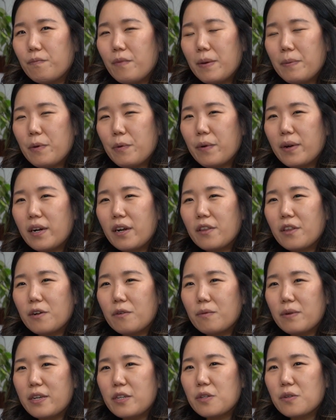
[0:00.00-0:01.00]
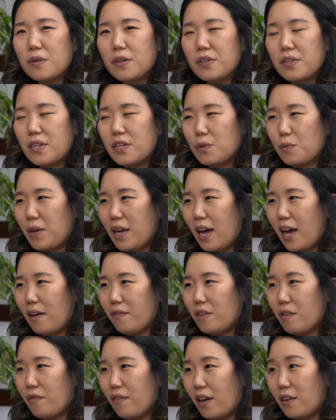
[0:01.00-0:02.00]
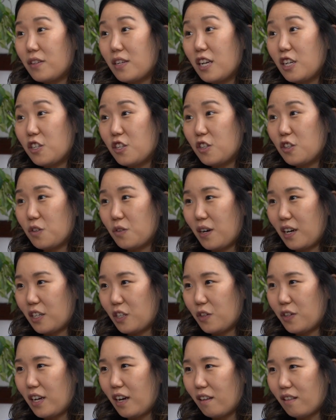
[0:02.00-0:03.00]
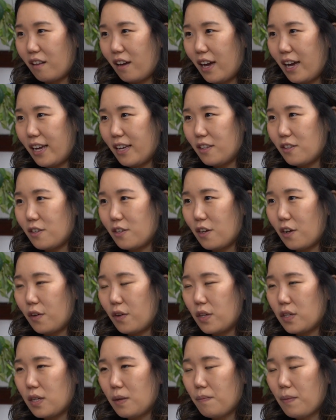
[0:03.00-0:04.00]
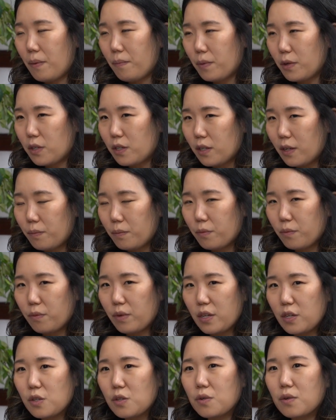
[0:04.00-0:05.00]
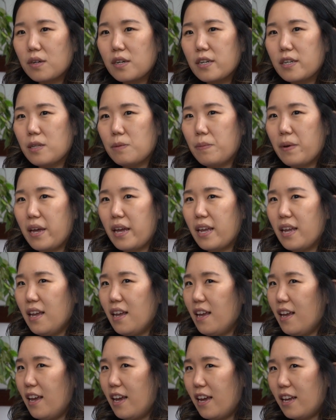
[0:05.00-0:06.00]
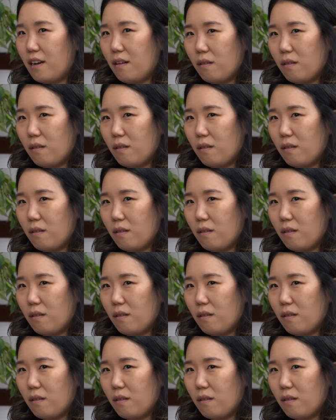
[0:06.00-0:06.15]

maybe one other resource is we have the foundation directory online. So it's a membership resource, but it